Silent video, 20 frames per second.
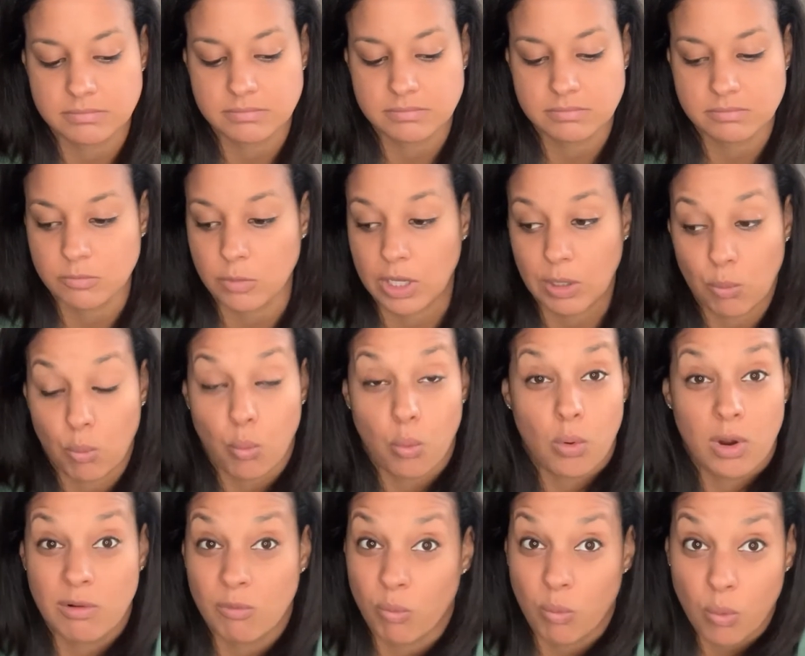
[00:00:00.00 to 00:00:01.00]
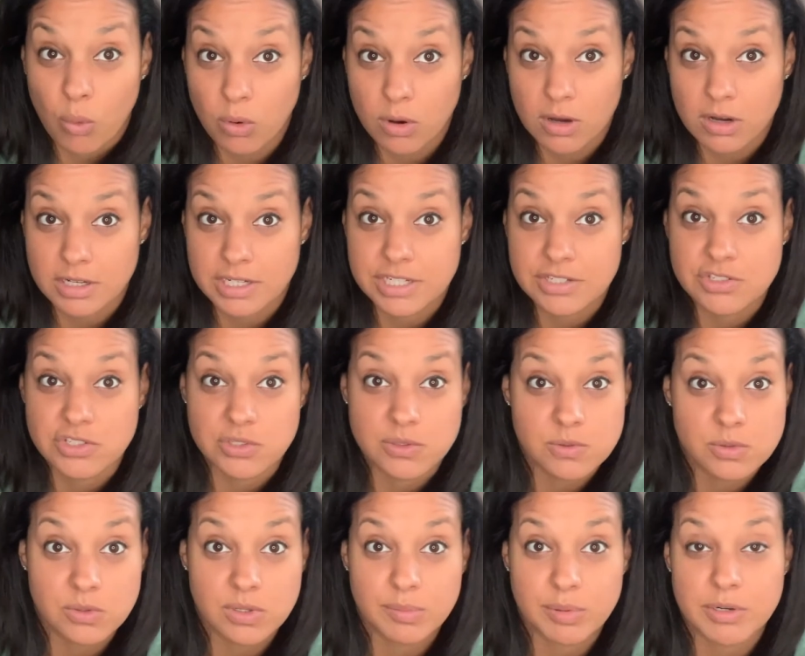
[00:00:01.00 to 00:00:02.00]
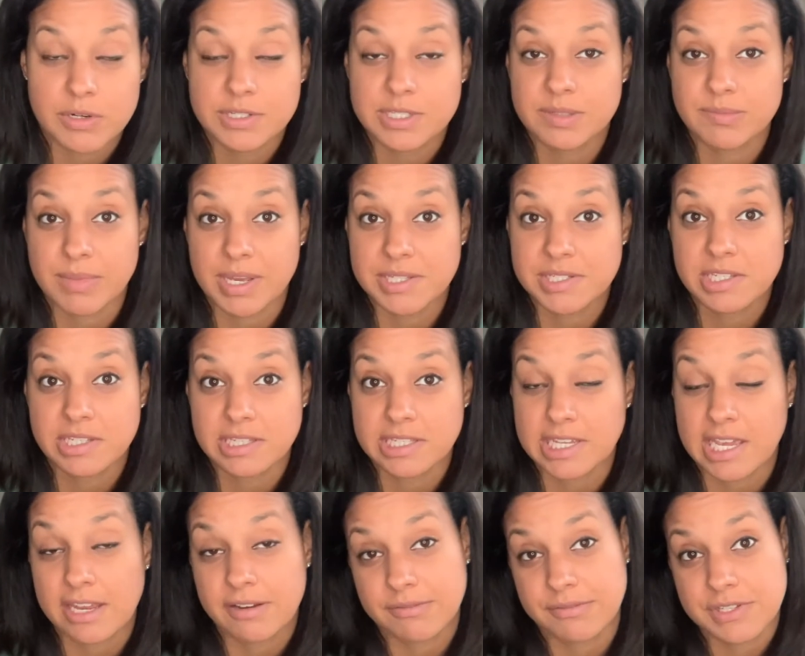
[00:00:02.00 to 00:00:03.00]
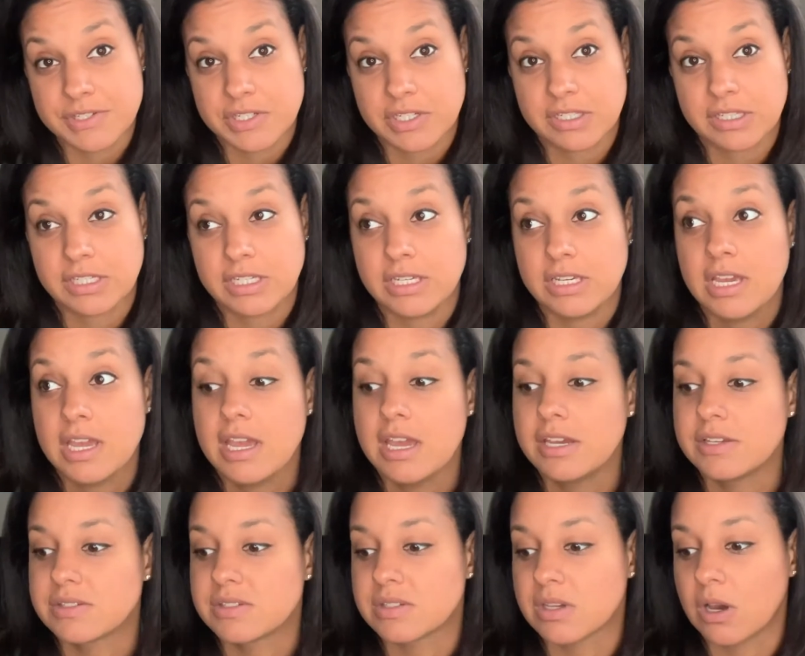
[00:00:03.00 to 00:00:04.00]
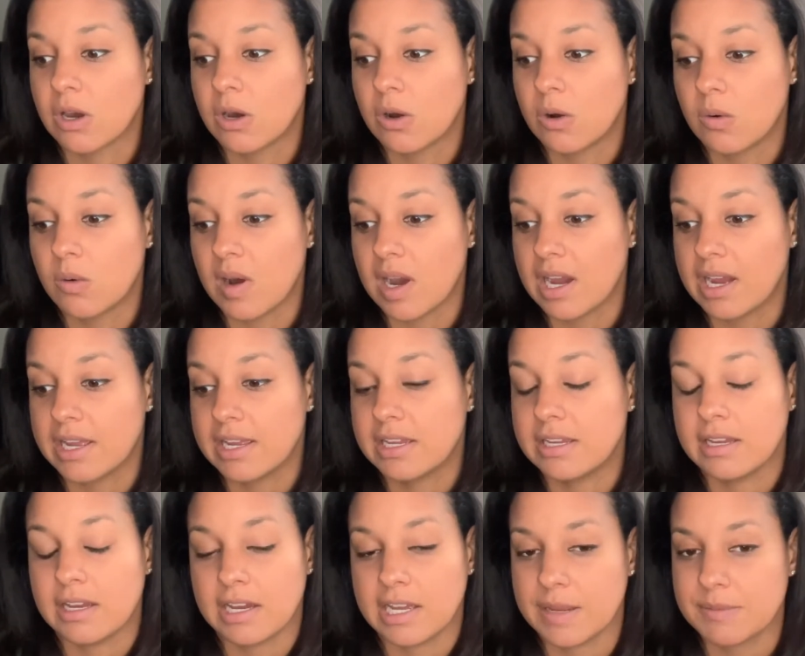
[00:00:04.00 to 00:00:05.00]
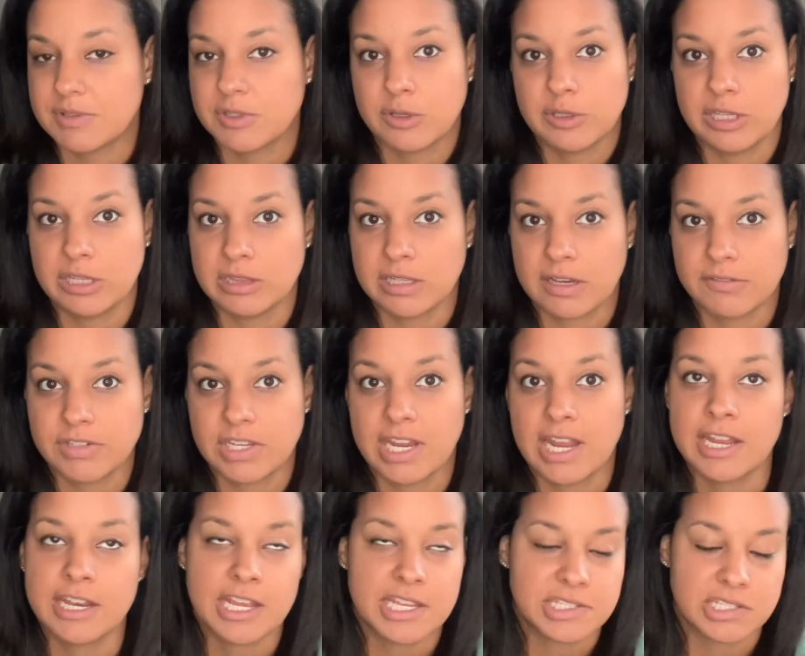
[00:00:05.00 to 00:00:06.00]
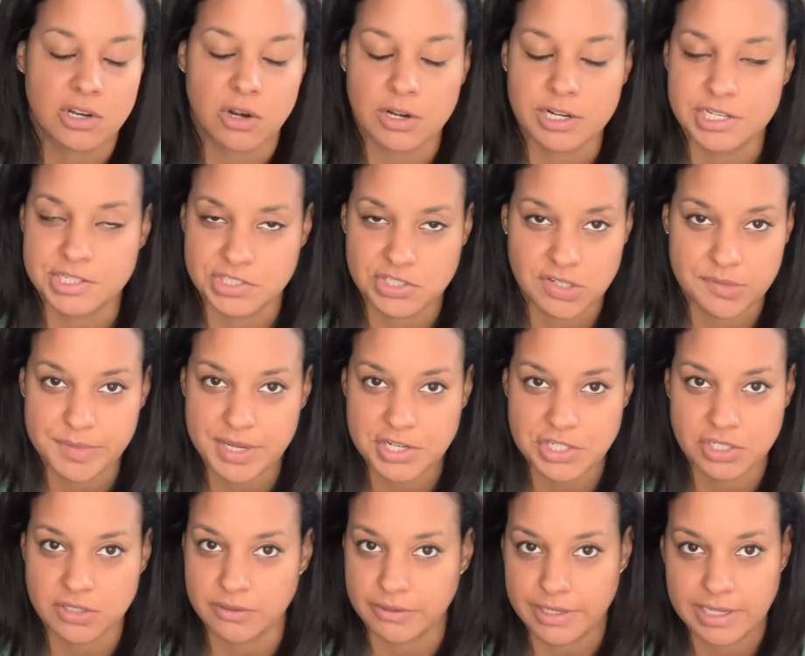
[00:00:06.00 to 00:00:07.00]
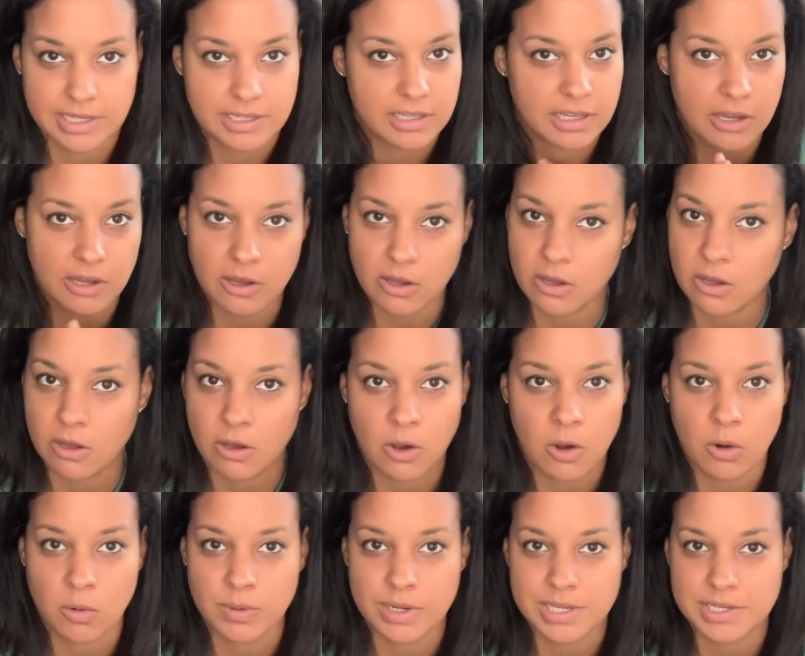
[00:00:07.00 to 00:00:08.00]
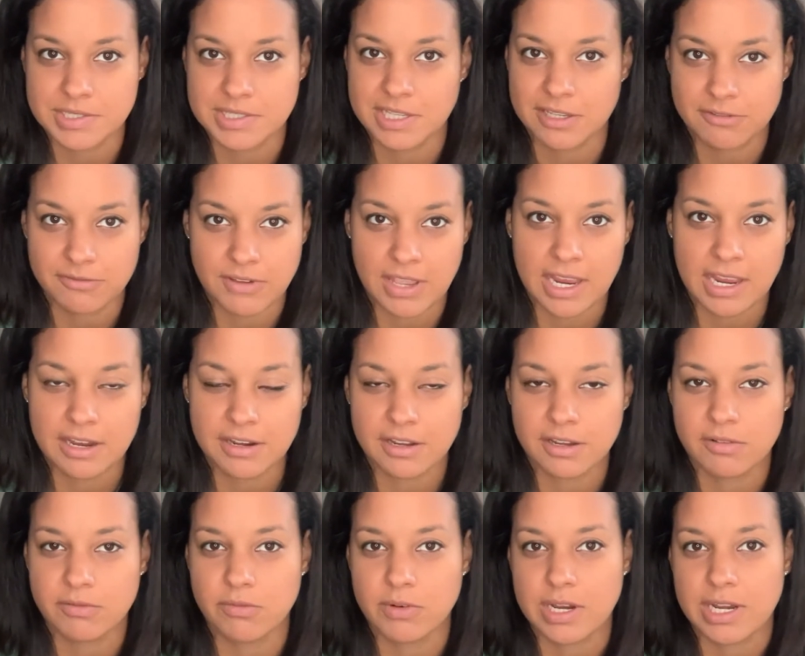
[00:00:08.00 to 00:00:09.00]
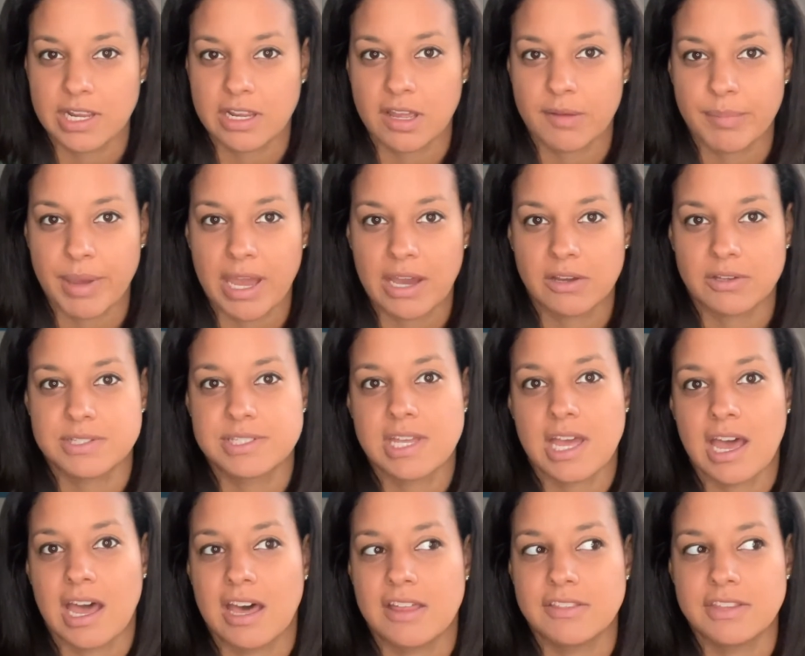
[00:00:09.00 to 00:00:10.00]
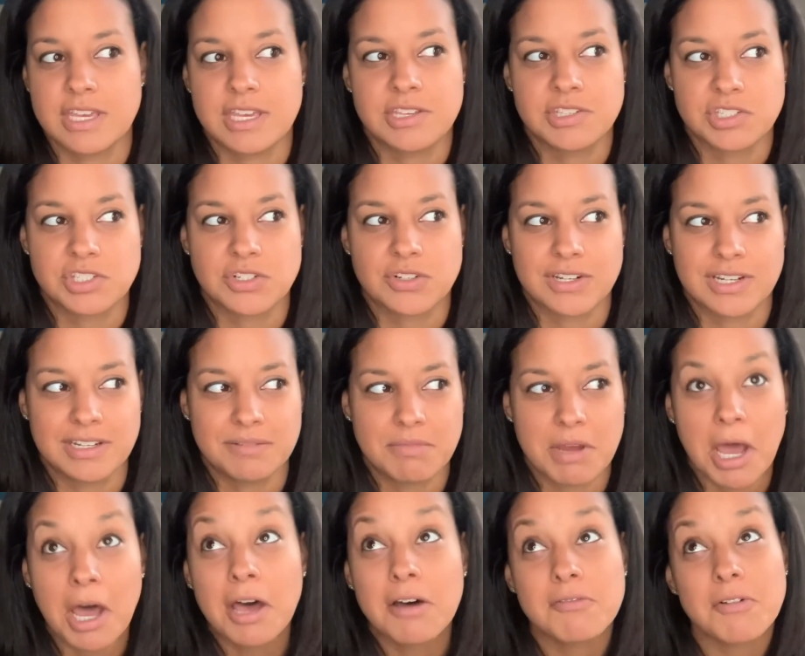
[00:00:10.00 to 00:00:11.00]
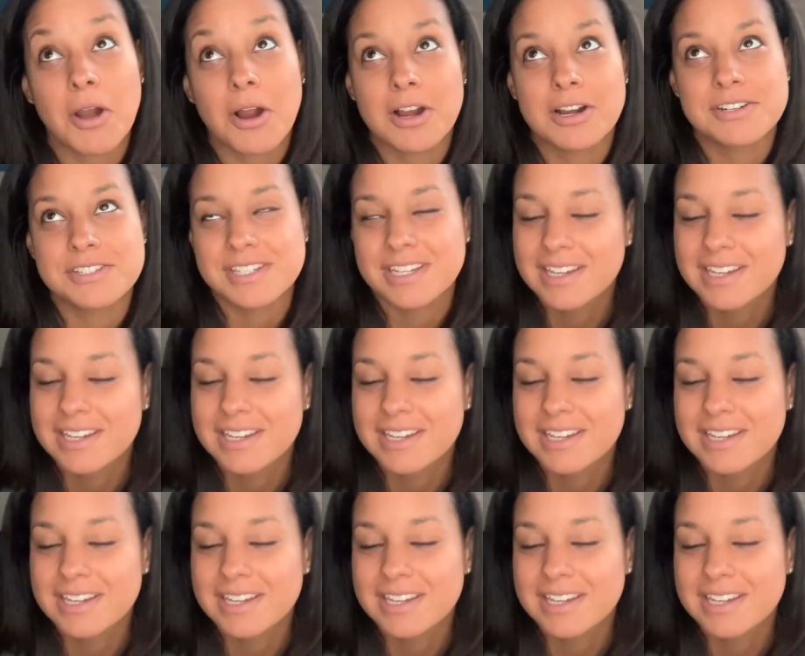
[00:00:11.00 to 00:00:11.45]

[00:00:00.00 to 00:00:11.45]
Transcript: like what war can do to a person mentally and physically. So I absolutely loved it. And as an art history major, like always a fan of reading about the history of art,